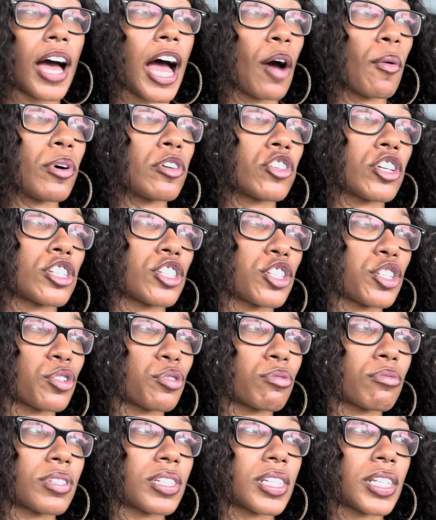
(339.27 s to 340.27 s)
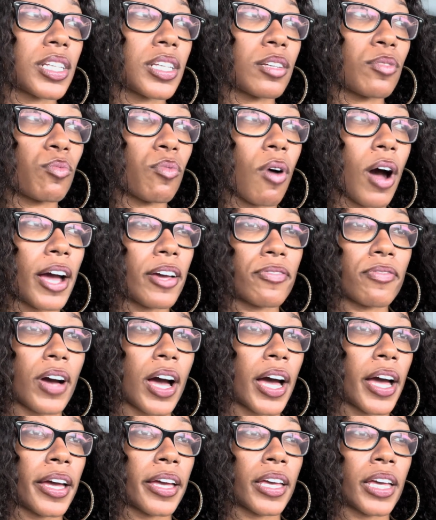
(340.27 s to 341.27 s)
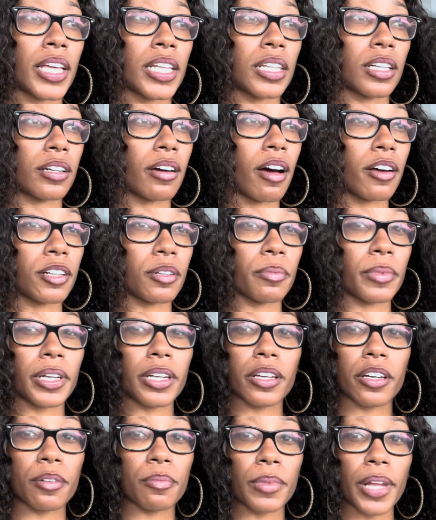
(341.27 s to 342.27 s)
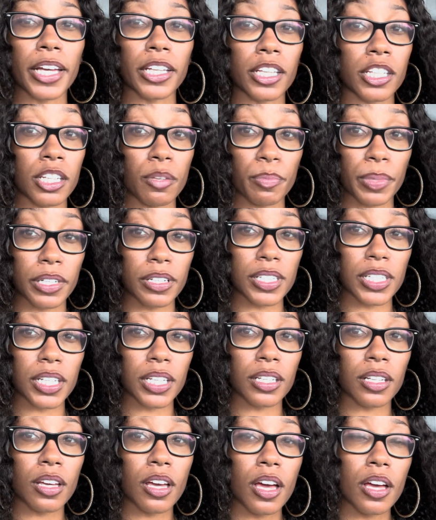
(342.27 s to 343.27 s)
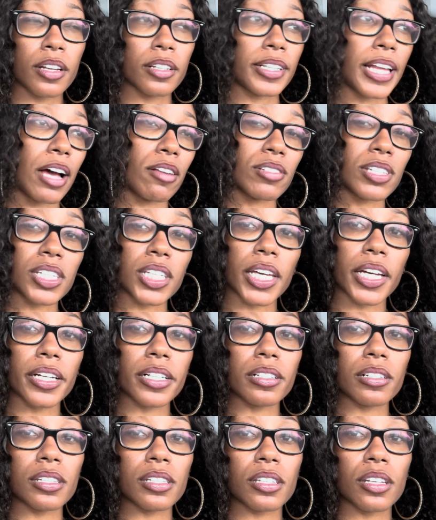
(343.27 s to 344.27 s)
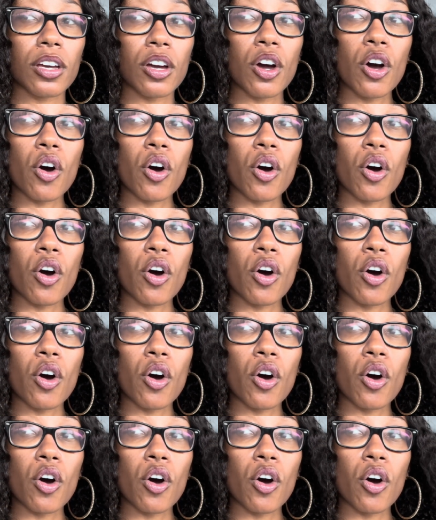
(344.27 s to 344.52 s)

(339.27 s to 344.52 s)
I would just use the Wi-Fi in the condominium, like in the building downstairs,